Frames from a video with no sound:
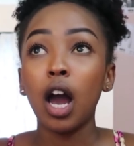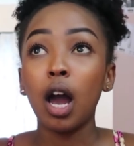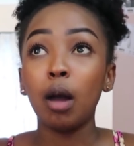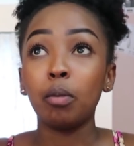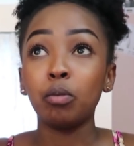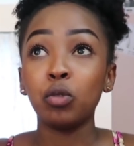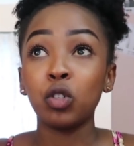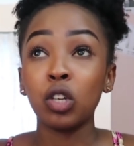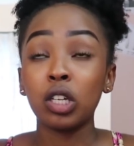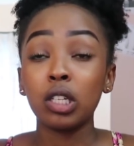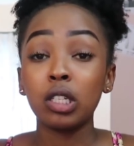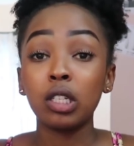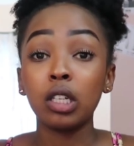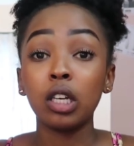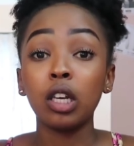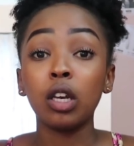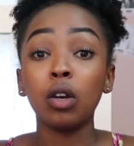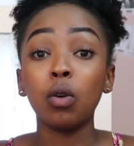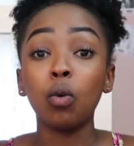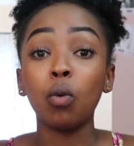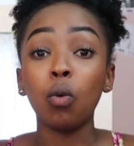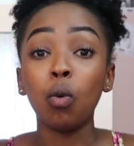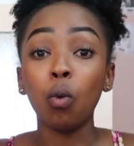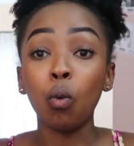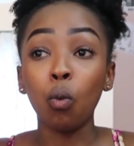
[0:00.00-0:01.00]
I'm just
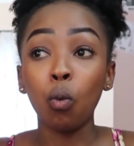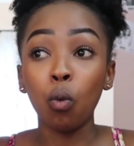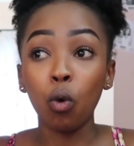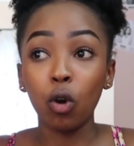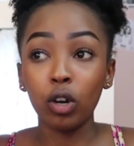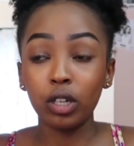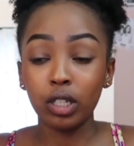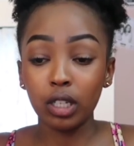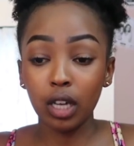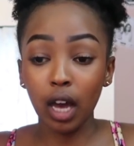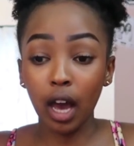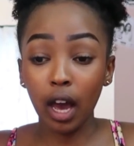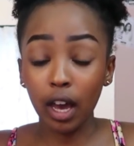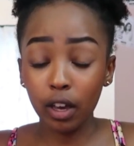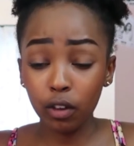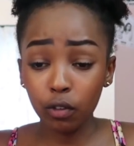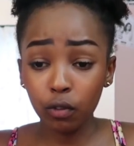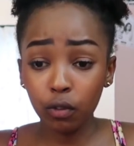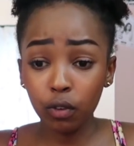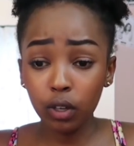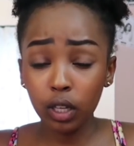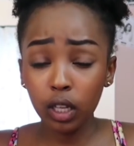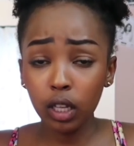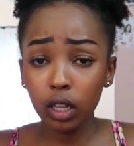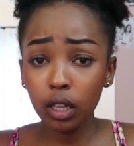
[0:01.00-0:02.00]
saying what I
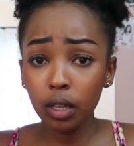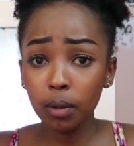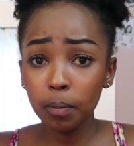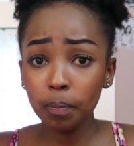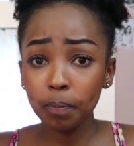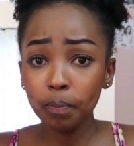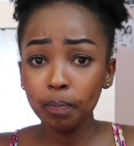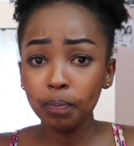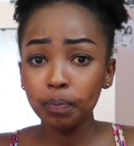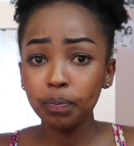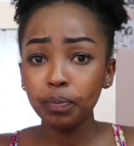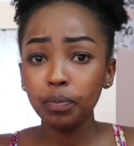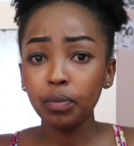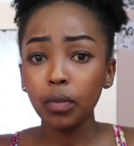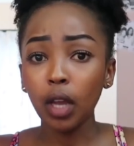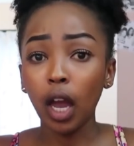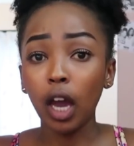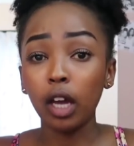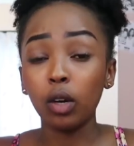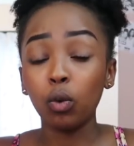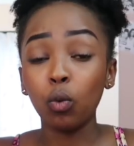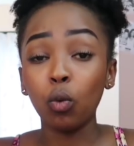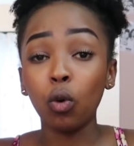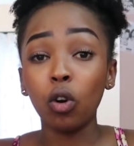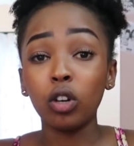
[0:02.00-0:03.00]
feel
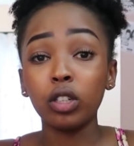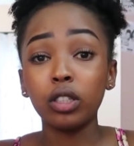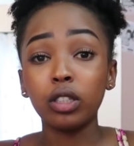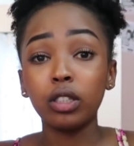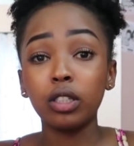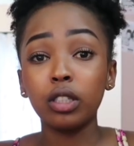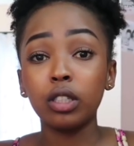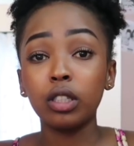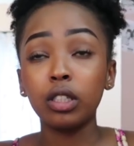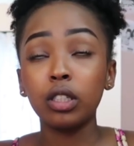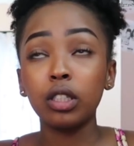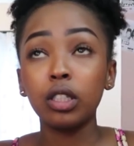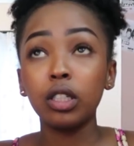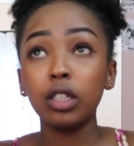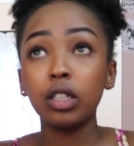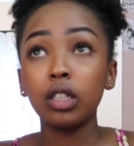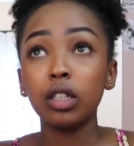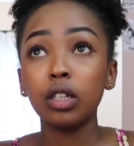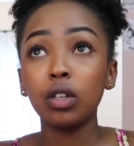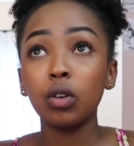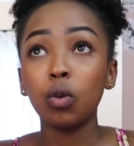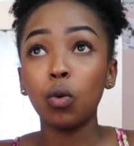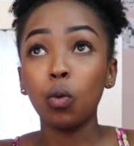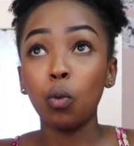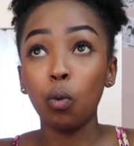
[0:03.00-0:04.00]
and what
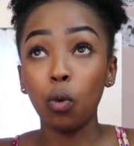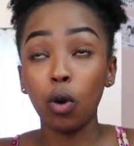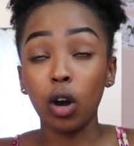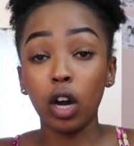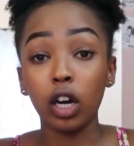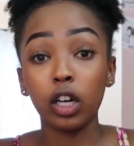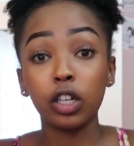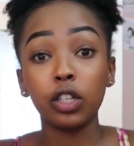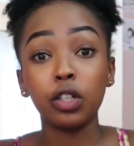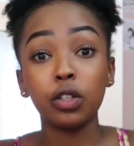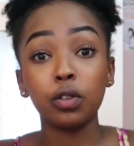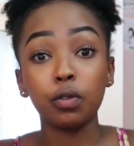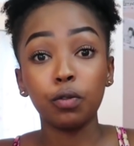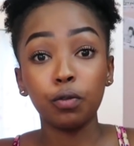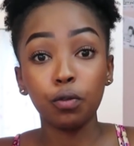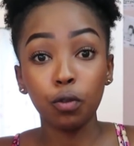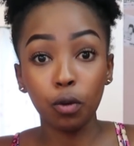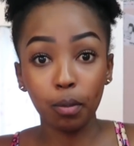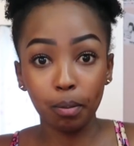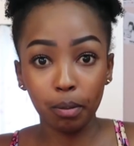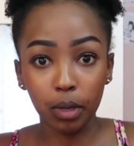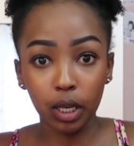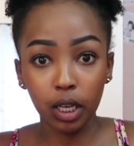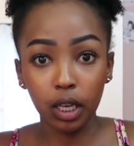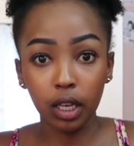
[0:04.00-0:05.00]
worked
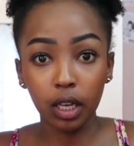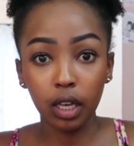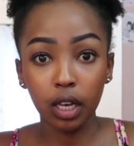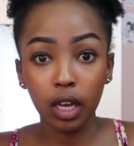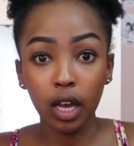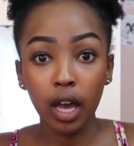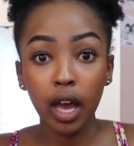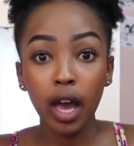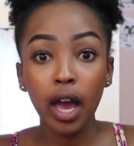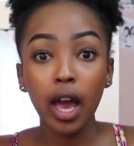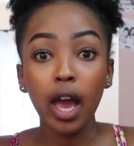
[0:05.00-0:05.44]
for me.